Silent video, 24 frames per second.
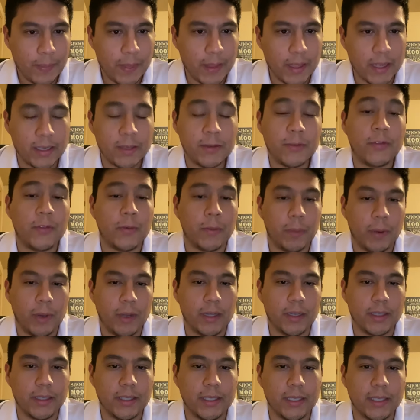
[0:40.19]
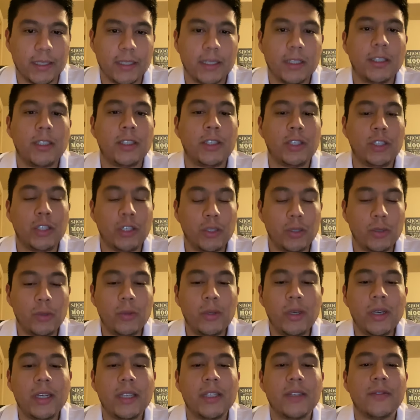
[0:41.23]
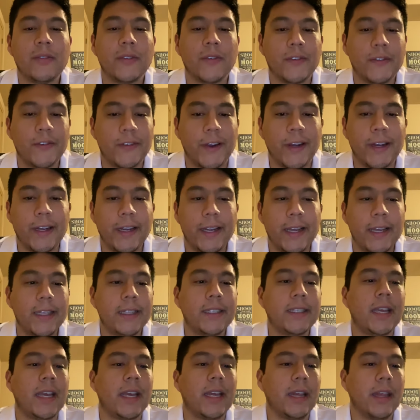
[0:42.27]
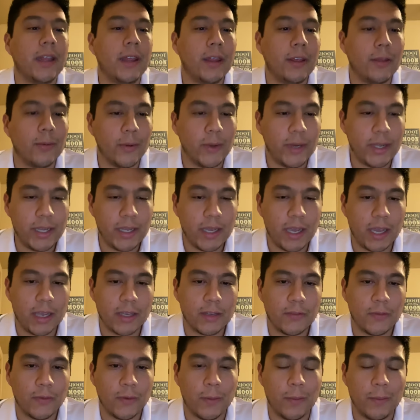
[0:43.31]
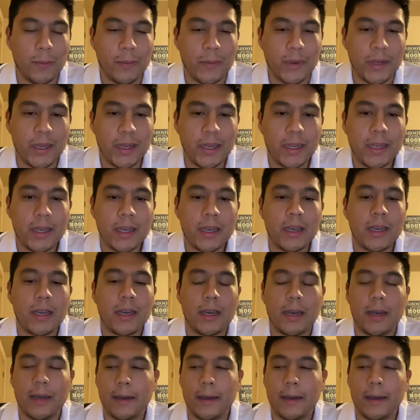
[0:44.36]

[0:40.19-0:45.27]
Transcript: is for politics, two is for finance, and three is for media